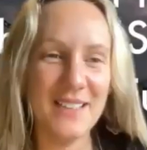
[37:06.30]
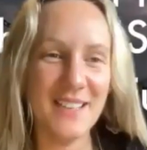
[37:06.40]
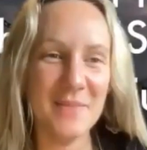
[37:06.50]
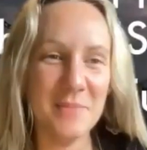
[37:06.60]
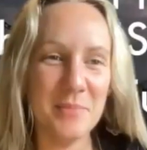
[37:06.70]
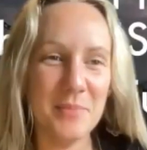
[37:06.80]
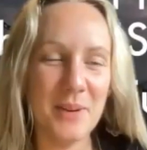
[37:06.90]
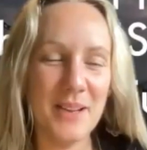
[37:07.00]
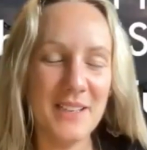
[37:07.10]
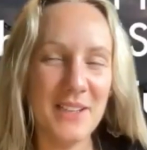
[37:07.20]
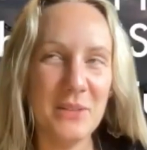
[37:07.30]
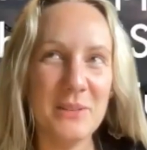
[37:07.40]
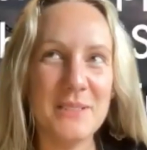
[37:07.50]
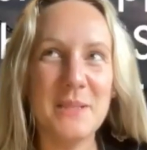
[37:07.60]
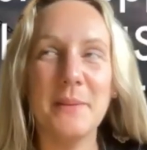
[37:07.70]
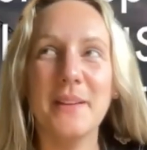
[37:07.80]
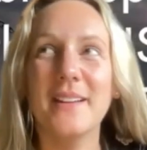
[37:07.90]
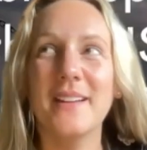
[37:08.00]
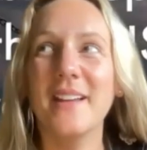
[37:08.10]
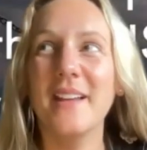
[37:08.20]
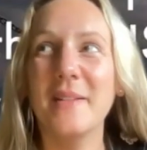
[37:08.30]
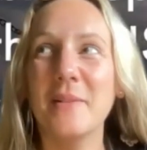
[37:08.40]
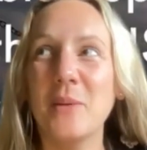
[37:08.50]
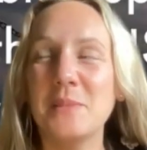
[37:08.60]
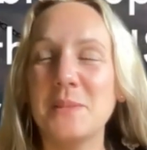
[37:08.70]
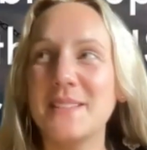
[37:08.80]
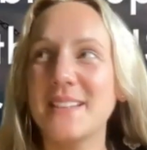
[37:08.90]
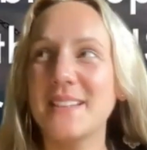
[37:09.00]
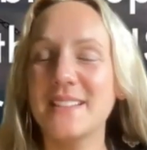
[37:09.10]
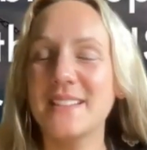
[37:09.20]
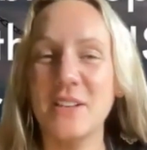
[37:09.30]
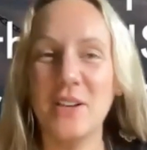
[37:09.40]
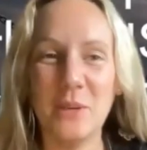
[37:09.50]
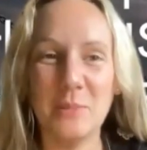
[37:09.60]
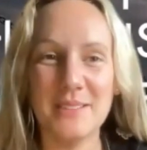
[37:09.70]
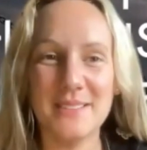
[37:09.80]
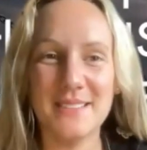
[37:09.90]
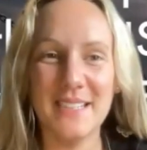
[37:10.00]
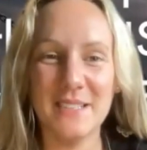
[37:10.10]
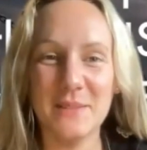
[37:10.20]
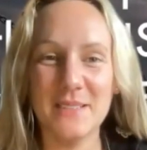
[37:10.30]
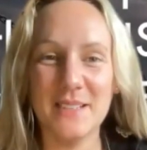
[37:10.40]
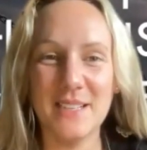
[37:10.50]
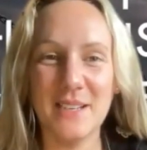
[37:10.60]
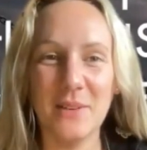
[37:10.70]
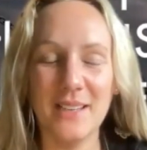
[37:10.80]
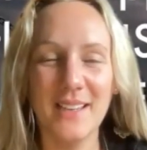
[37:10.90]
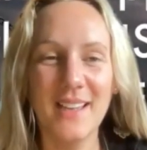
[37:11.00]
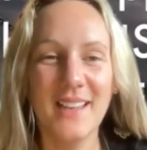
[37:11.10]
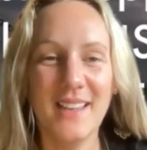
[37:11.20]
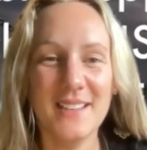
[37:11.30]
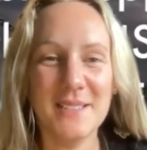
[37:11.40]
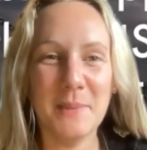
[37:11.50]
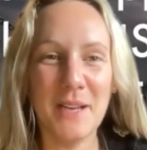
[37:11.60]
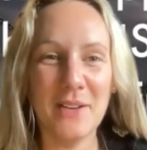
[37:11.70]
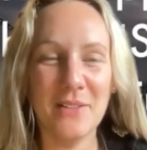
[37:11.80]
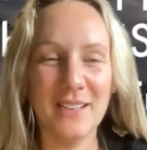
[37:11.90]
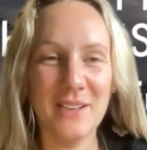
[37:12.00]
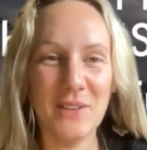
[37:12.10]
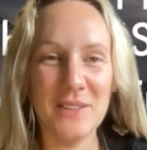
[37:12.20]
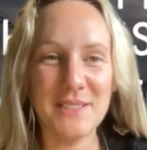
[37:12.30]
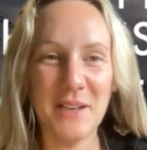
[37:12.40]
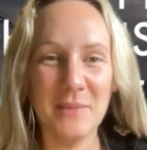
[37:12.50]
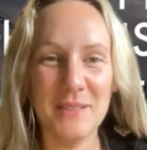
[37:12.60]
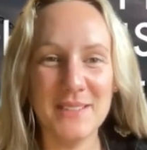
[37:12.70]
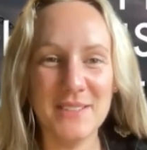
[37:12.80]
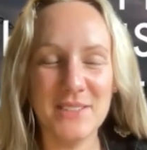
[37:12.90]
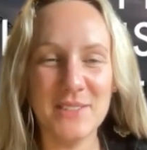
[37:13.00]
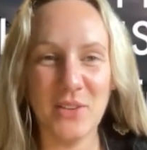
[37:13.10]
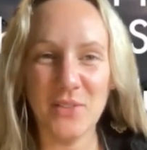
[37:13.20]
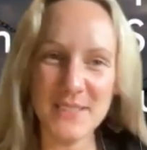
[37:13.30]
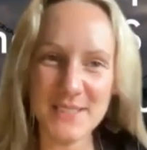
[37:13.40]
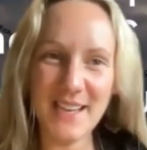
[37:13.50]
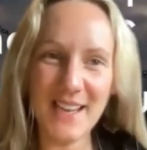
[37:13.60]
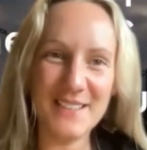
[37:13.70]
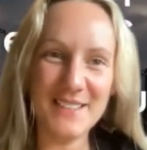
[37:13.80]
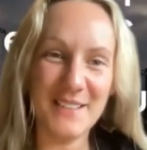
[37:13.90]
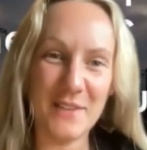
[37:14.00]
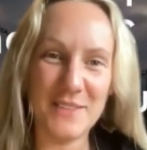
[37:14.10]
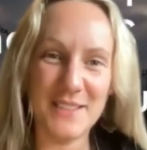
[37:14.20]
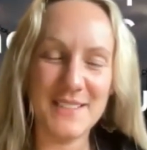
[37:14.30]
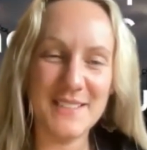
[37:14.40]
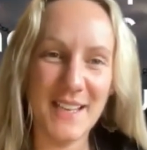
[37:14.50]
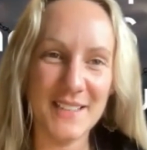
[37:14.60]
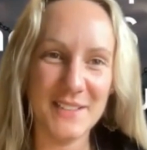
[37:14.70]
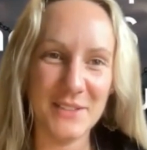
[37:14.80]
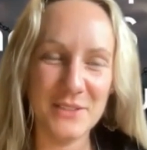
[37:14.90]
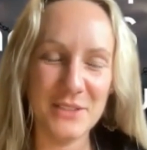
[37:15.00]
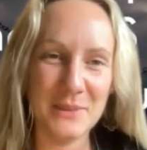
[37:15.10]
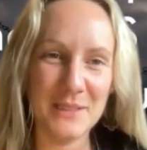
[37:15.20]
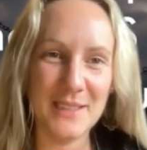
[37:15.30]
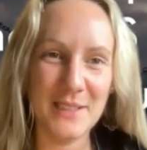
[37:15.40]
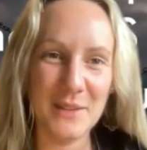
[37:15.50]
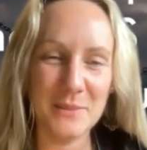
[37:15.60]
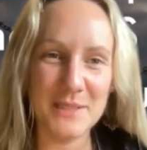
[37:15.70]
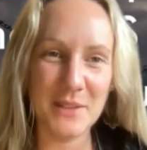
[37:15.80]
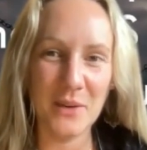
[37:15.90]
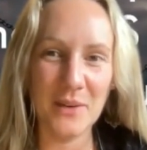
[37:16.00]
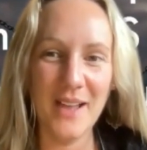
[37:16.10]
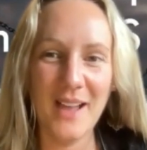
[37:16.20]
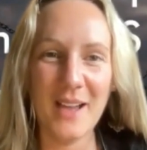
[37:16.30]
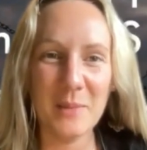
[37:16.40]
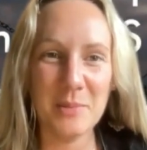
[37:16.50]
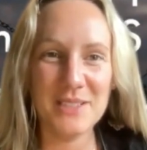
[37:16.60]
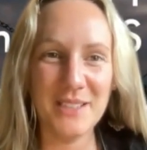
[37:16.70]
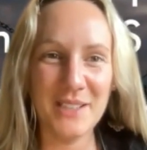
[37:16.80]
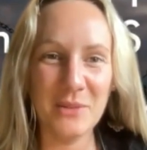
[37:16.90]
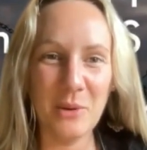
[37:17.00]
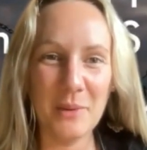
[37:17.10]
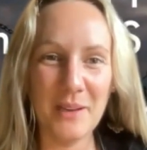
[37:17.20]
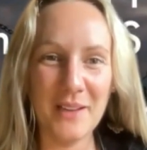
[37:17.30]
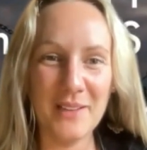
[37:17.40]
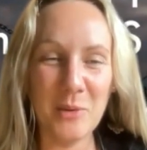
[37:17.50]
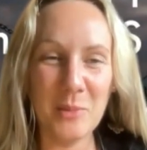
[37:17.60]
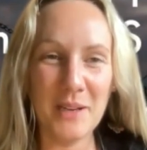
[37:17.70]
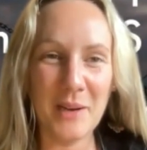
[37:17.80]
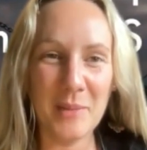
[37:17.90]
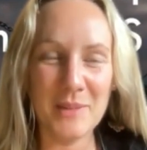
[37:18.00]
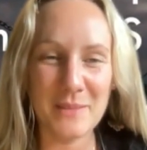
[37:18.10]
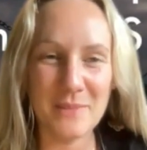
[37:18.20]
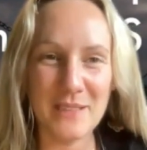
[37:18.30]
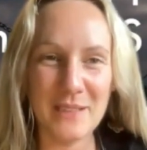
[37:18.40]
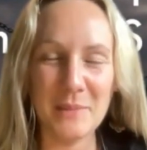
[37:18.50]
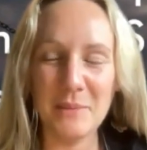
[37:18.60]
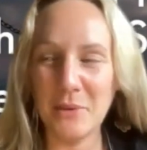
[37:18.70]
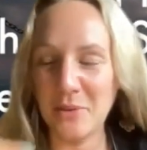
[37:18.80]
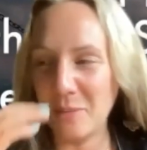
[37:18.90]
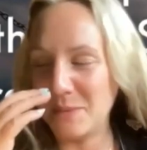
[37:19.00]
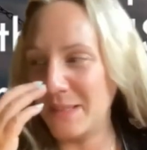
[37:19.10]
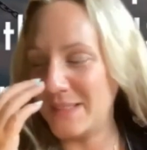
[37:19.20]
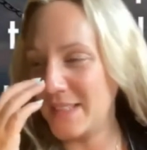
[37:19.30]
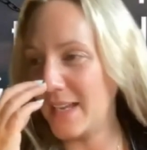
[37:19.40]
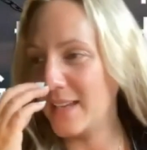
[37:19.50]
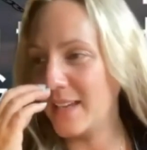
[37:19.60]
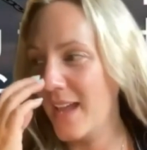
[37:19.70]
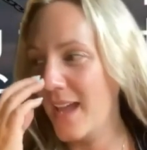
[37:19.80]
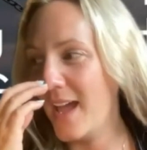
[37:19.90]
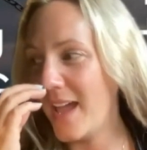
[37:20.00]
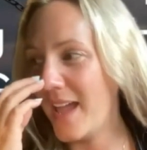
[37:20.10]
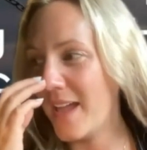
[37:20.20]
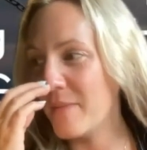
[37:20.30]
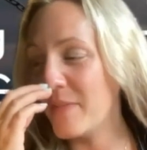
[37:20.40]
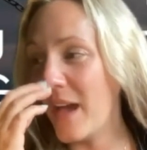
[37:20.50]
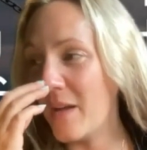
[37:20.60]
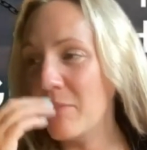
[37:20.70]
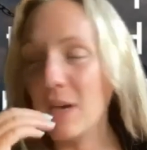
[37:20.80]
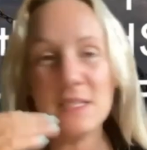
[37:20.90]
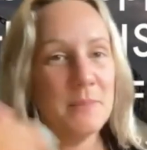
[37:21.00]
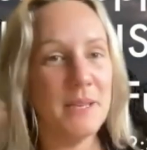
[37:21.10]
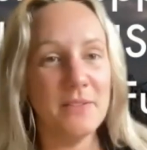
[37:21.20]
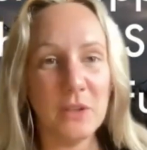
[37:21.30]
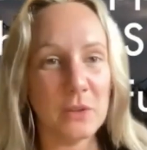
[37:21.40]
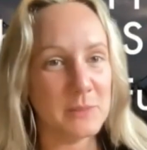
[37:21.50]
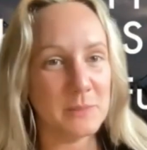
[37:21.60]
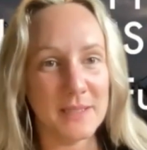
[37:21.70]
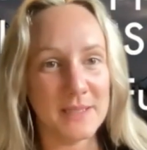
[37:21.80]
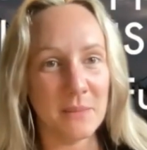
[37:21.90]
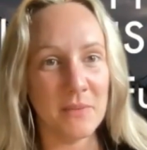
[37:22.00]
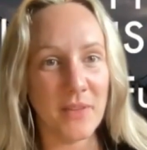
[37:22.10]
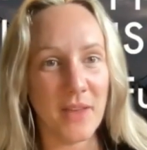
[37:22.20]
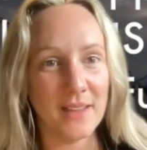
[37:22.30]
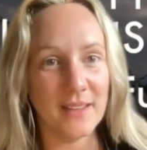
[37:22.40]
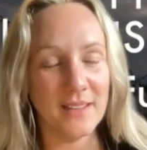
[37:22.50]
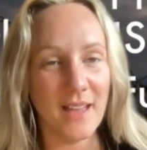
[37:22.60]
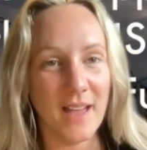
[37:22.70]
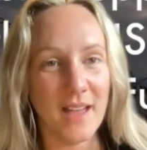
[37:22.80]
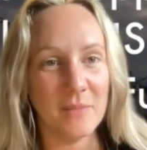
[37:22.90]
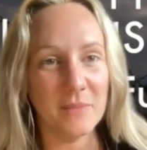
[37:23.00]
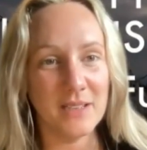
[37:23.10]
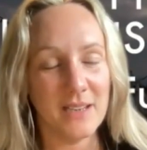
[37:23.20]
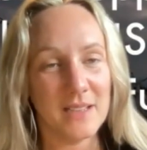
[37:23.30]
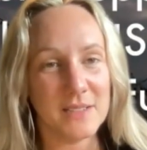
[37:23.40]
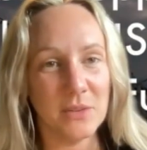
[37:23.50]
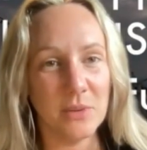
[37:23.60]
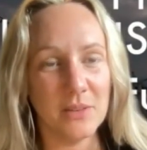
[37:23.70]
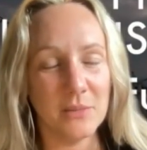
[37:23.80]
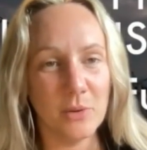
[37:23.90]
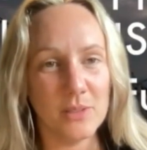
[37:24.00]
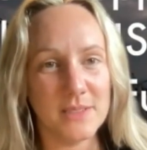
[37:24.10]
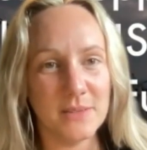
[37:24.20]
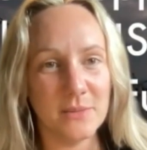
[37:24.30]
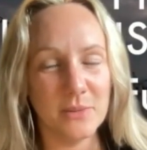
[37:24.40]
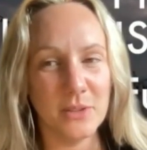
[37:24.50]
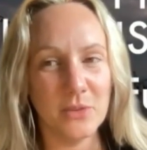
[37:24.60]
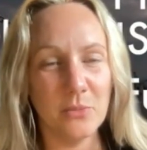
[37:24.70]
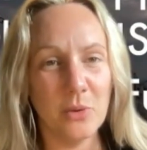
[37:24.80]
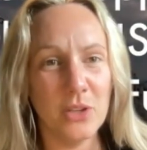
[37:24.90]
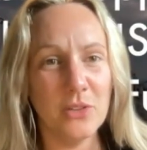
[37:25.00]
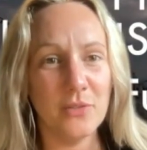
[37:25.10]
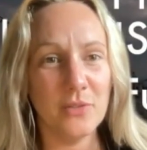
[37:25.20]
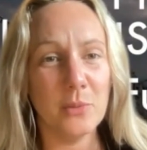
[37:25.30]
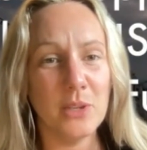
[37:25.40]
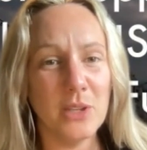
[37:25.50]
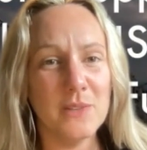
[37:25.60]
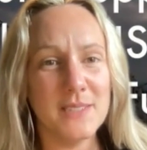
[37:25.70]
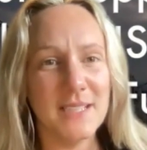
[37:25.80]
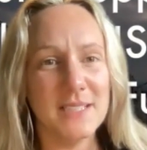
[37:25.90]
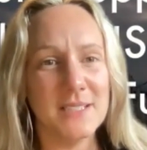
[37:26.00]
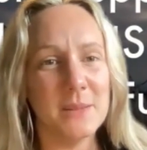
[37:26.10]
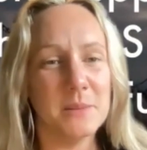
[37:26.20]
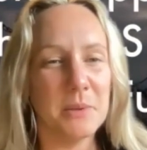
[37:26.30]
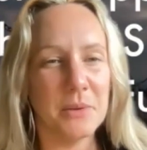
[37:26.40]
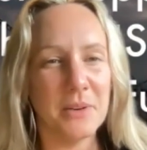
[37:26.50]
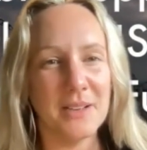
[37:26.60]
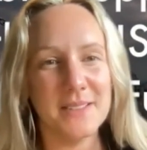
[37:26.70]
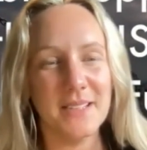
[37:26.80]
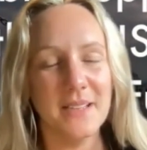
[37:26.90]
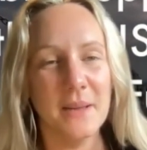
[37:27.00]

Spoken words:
And Bryony, you were super optimistic at the start of your presentation. It was actually quite inspiring. A lot of the time, it's just sort of stat after stat of doom and gloom. So I appreciate you opening up with something a little bit more optimistic. That must be fueled by something. Let us know what you've seen in terms of progress.